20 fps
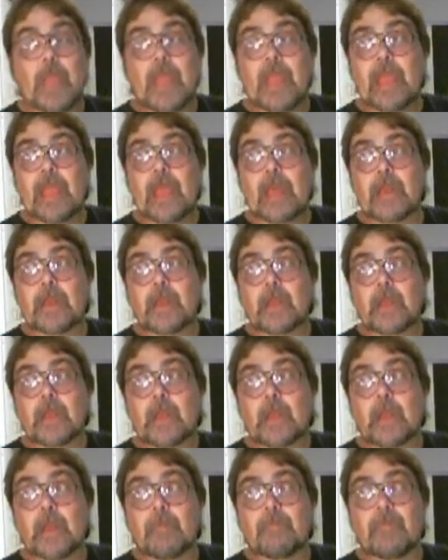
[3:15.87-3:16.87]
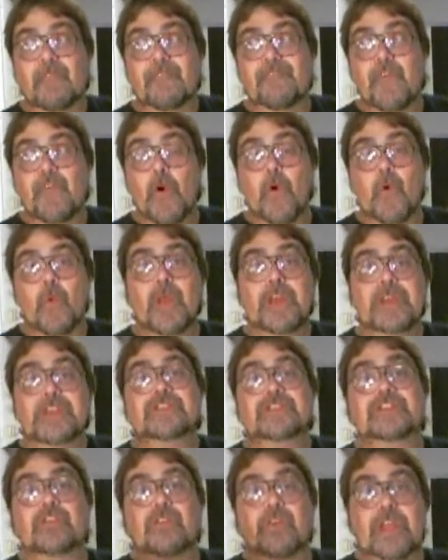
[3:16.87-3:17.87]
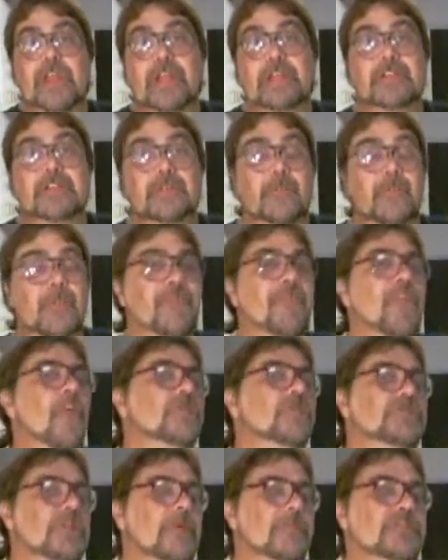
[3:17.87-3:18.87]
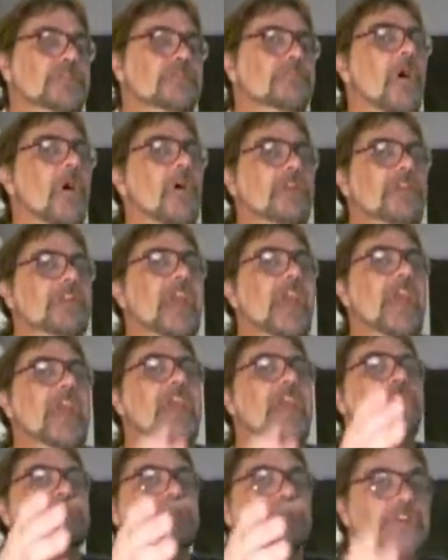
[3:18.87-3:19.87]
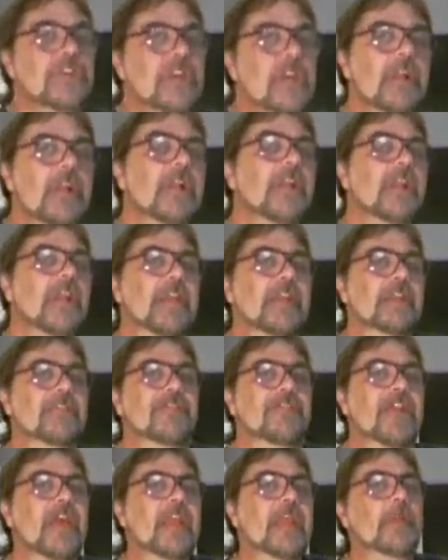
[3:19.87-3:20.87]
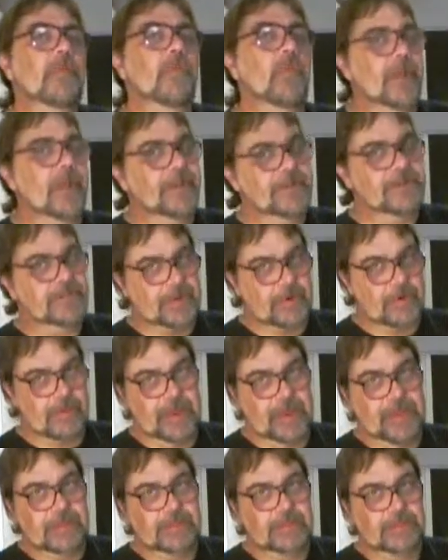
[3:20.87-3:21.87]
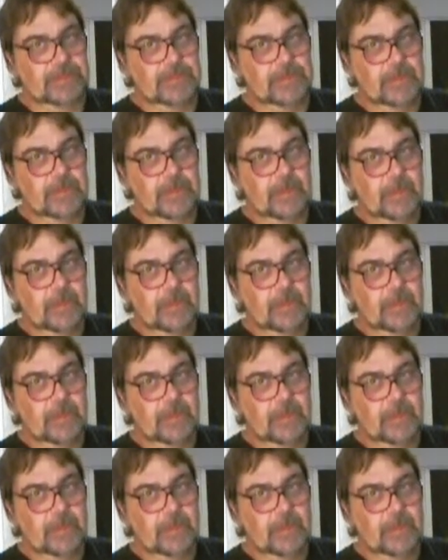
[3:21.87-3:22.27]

And before window screens, before some smart Cajun invented window screens,